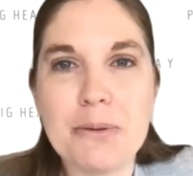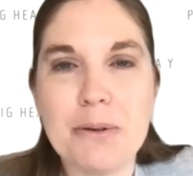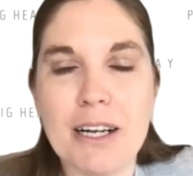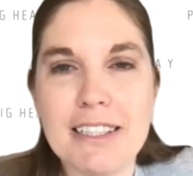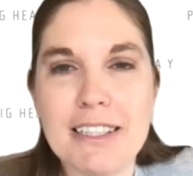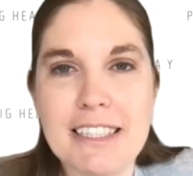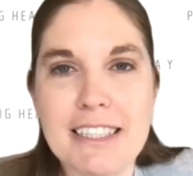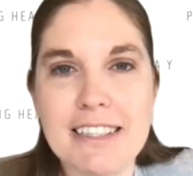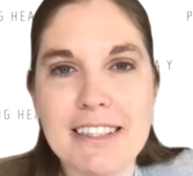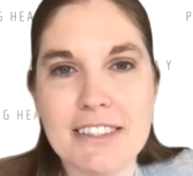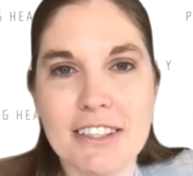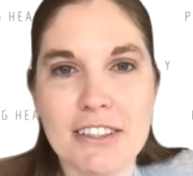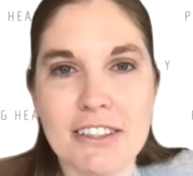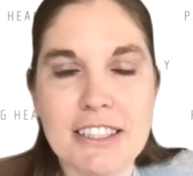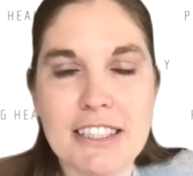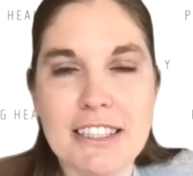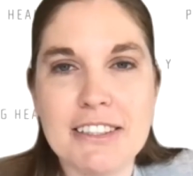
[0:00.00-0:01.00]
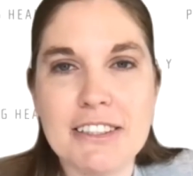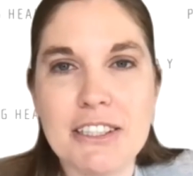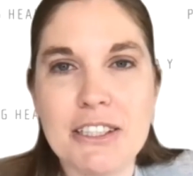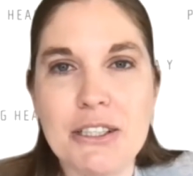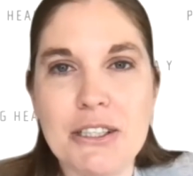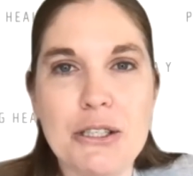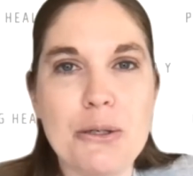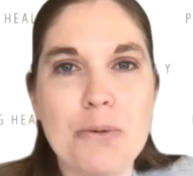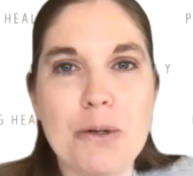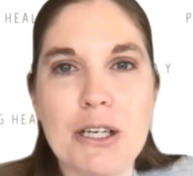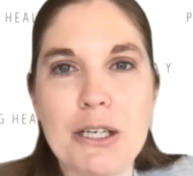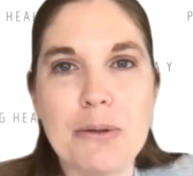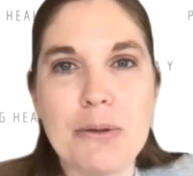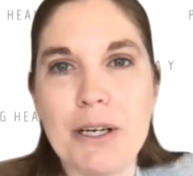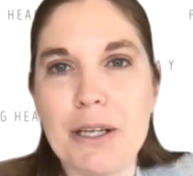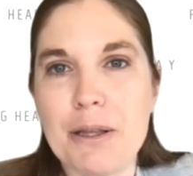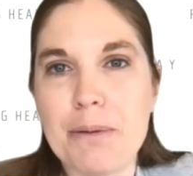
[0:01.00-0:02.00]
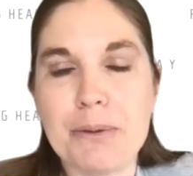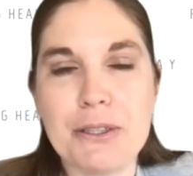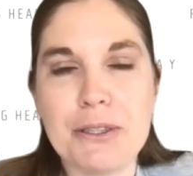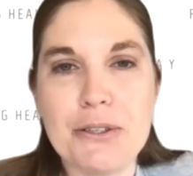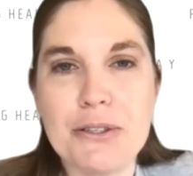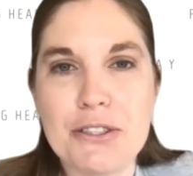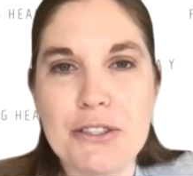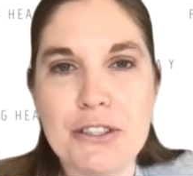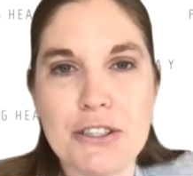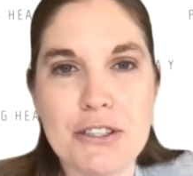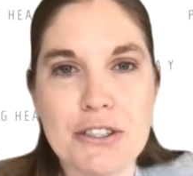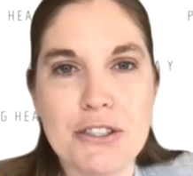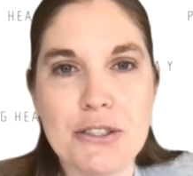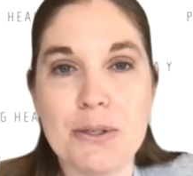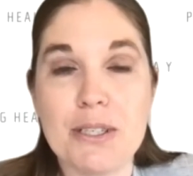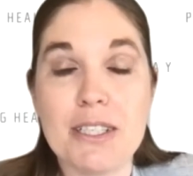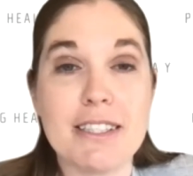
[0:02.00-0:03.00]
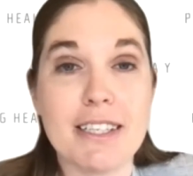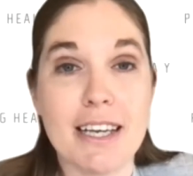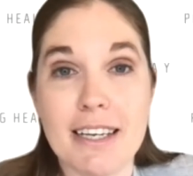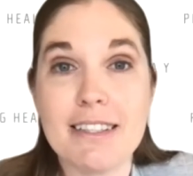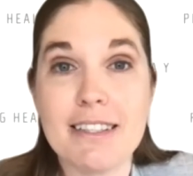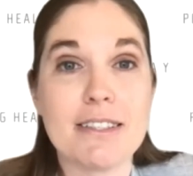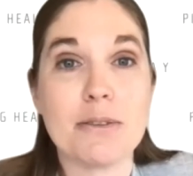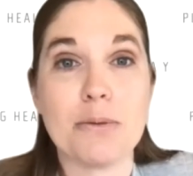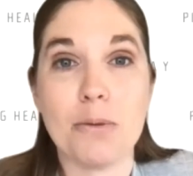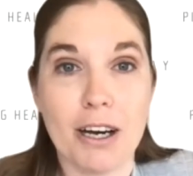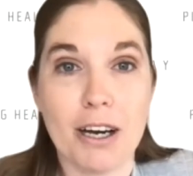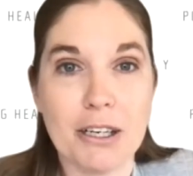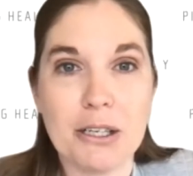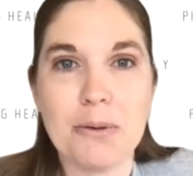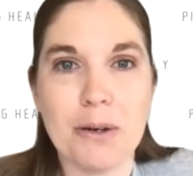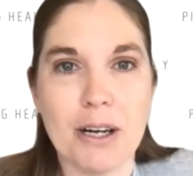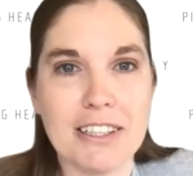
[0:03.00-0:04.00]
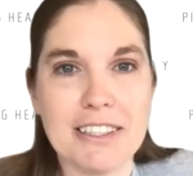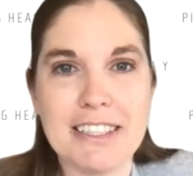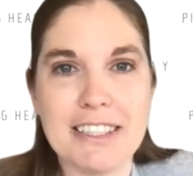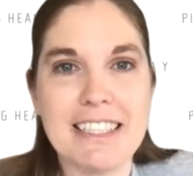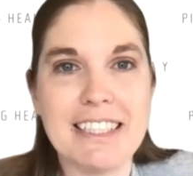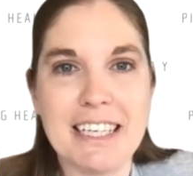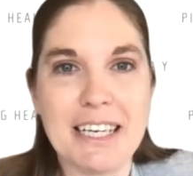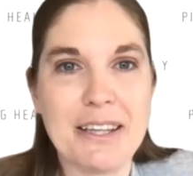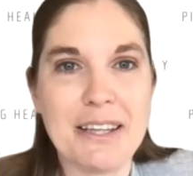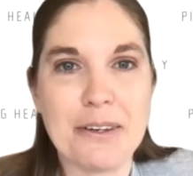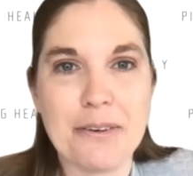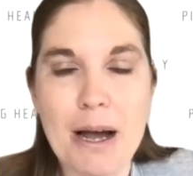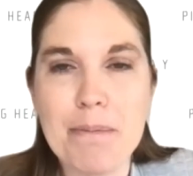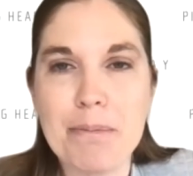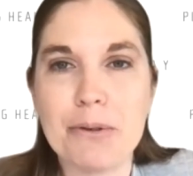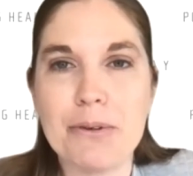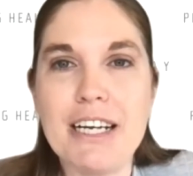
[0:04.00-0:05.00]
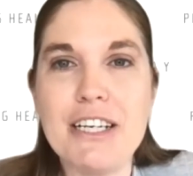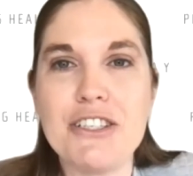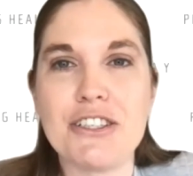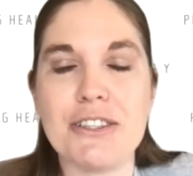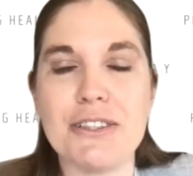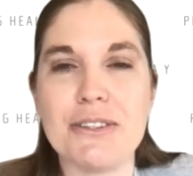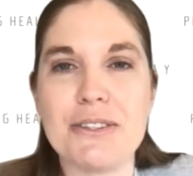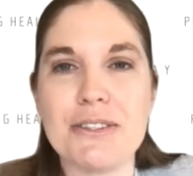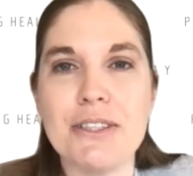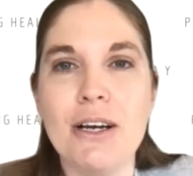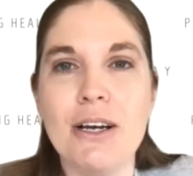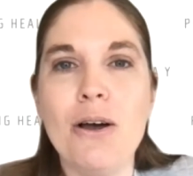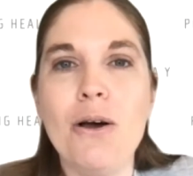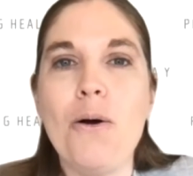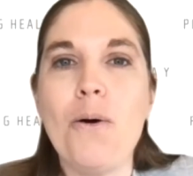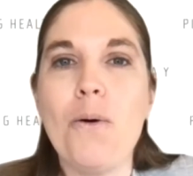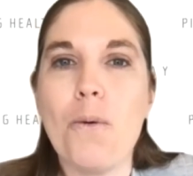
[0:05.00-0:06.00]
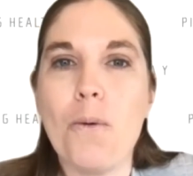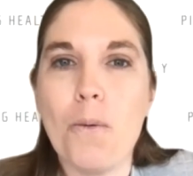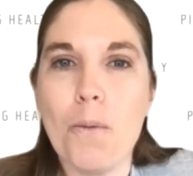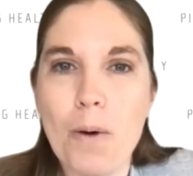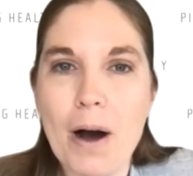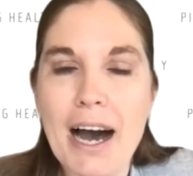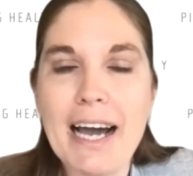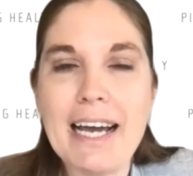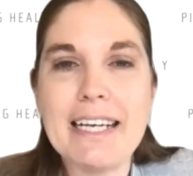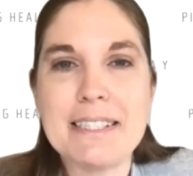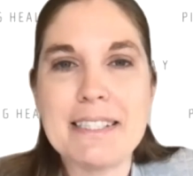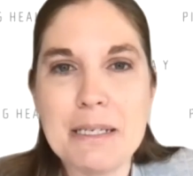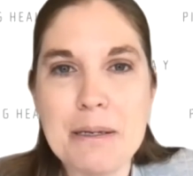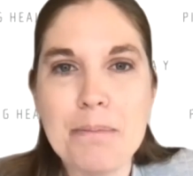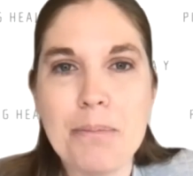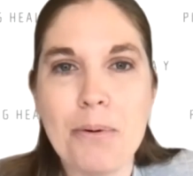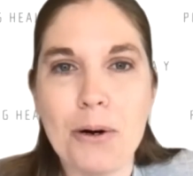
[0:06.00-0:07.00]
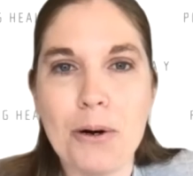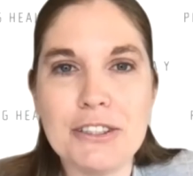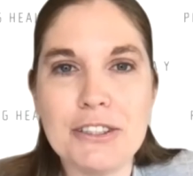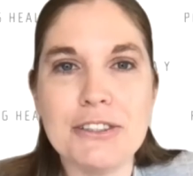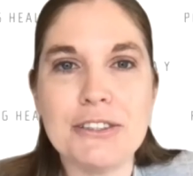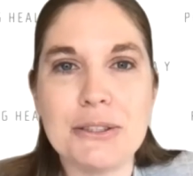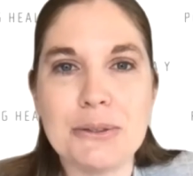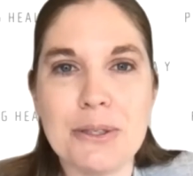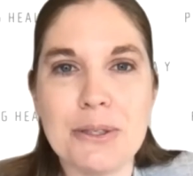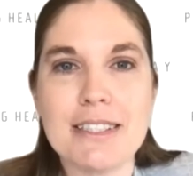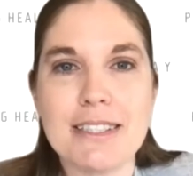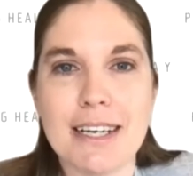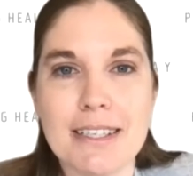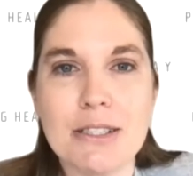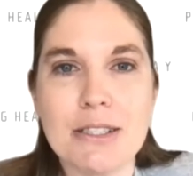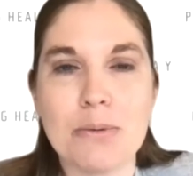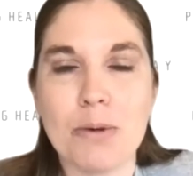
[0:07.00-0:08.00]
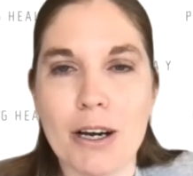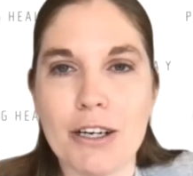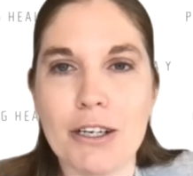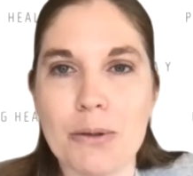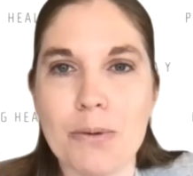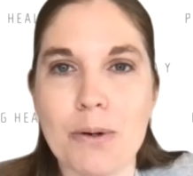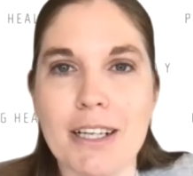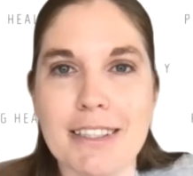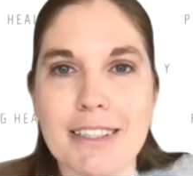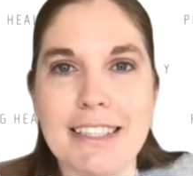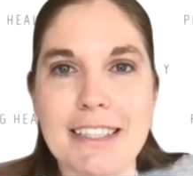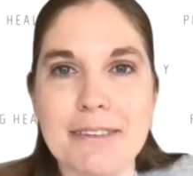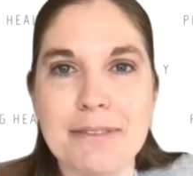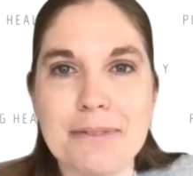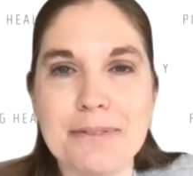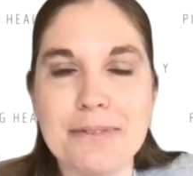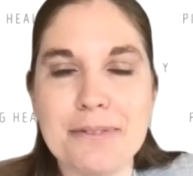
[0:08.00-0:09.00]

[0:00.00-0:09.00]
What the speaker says: quality consultant, you work with producers to assess water quality in their operations. Why is it important to assess water quality?